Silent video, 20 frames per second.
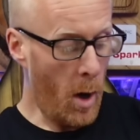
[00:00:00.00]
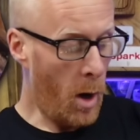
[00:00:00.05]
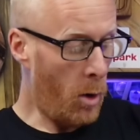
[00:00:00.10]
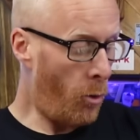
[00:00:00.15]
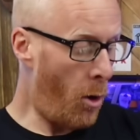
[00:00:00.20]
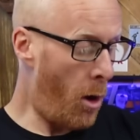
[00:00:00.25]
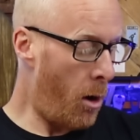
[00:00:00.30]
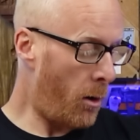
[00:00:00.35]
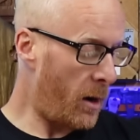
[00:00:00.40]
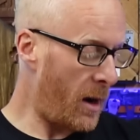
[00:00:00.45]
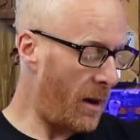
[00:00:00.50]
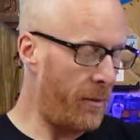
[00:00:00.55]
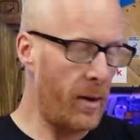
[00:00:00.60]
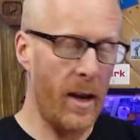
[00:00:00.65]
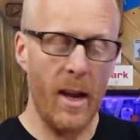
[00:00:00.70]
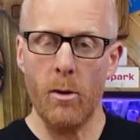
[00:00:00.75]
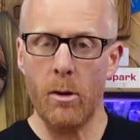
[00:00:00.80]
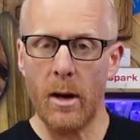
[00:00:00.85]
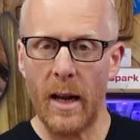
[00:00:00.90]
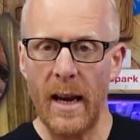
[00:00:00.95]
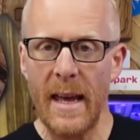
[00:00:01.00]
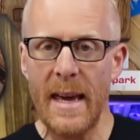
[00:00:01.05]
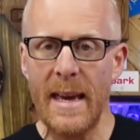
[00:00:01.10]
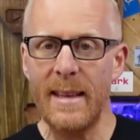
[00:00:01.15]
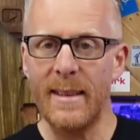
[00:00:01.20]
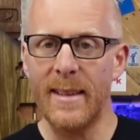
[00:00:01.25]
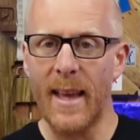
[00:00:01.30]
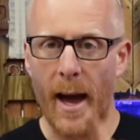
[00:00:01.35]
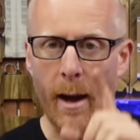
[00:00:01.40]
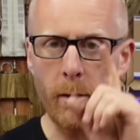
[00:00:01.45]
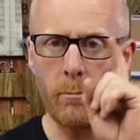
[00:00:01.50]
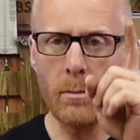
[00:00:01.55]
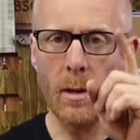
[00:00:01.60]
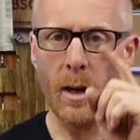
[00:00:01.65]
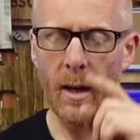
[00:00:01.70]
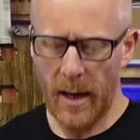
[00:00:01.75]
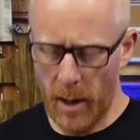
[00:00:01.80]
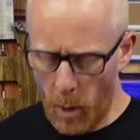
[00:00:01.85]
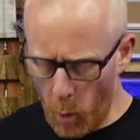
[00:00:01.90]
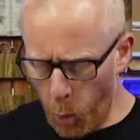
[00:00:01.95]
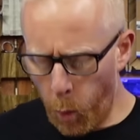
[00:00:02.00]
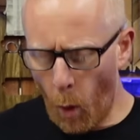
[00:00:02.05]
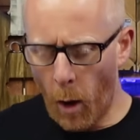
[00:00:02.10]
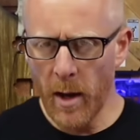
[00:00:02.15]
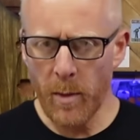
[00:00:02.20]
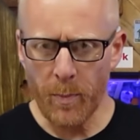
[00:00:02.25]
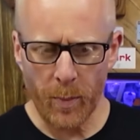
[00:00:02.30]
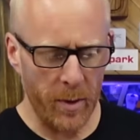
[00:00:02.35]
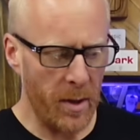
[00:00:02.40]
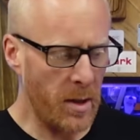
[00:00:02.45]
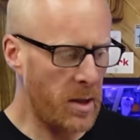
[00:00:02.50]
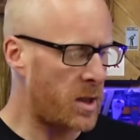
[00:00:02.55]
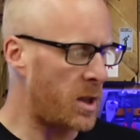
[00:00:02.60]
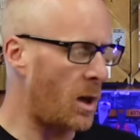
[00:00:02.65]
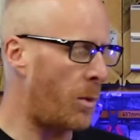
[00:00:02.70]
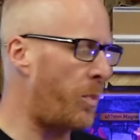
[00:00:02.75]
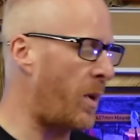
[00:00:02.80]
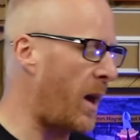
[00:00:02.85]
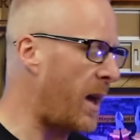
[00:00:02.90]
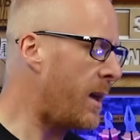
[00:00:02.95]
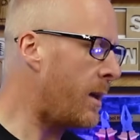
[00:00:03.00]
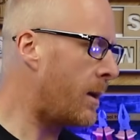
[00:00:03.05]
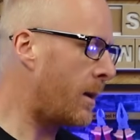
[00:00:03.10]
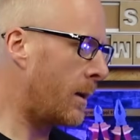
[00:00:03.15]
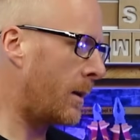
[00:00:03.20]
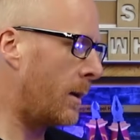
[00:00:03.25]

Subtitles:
Right, I'm going to have a little clean down, little wipe the tuppy.